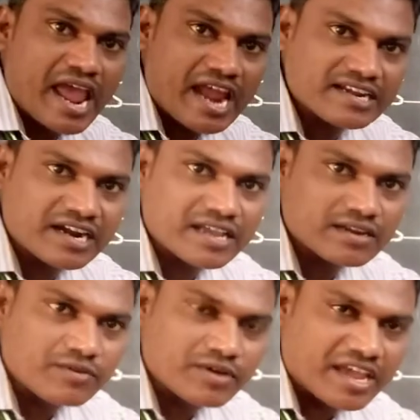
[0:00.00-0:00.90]
entered,
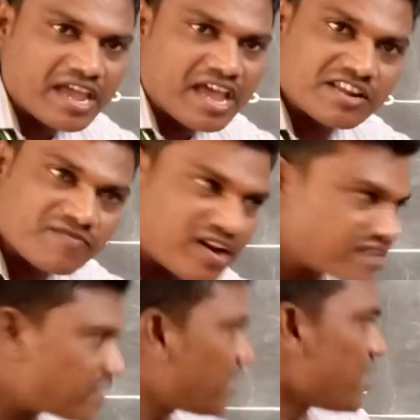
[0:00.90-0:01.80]
okay,
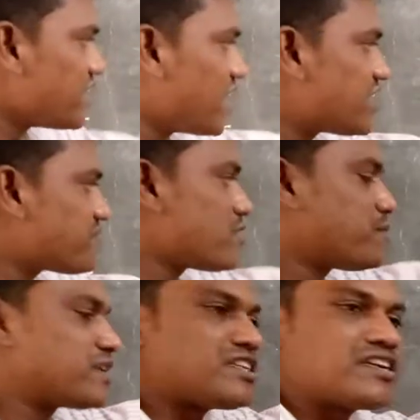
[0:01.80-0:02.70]
reflected,
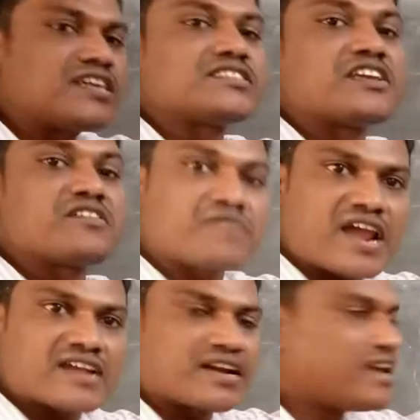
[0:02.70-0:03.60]
85% is
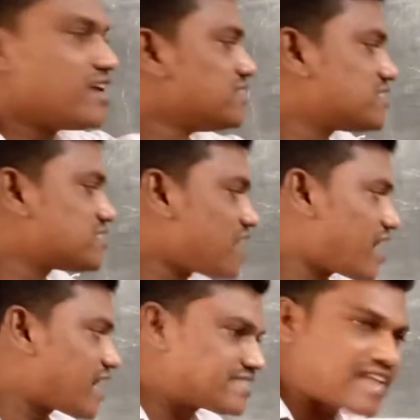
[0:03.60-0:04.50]
refracted. This is
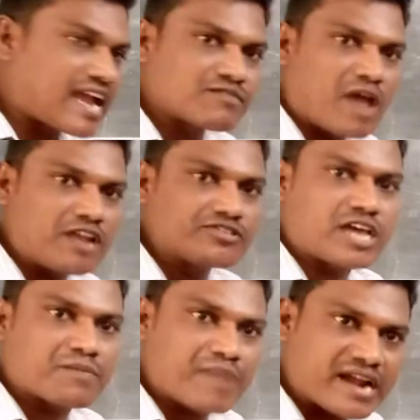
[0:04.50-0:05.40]
not exact values
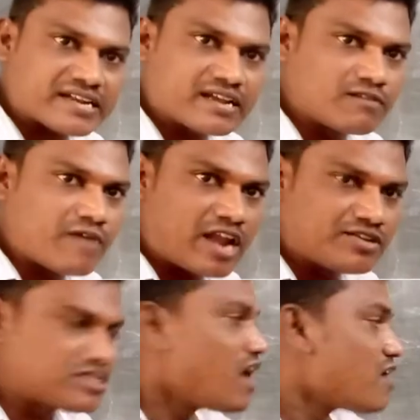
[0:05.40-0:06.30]
or practical
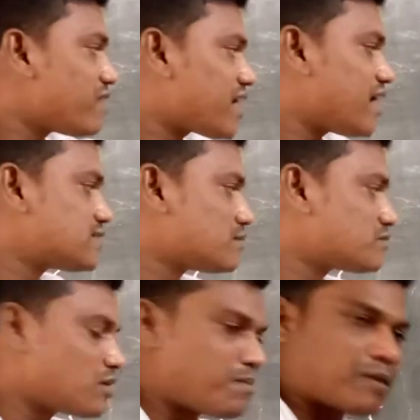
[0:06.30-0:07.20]
values for
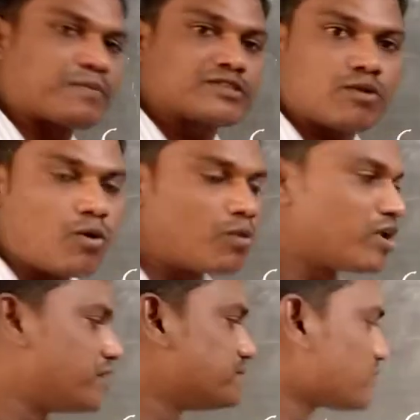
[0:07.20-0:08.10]
assumption purpose
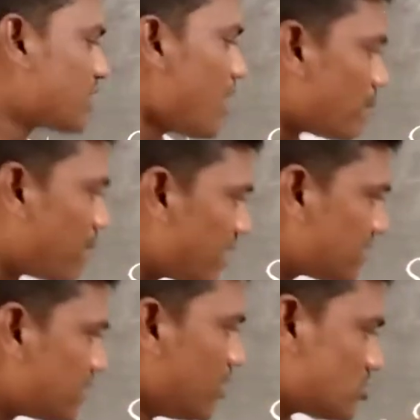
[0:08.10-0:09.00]
only.
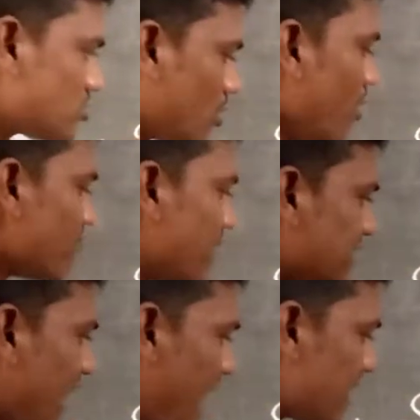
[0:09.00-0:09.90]
But so when
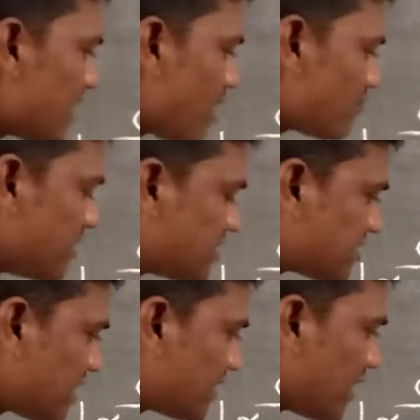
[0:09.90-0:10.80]
the angle of
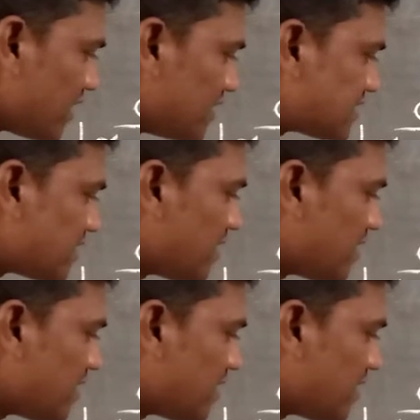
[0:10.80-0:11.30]
incident is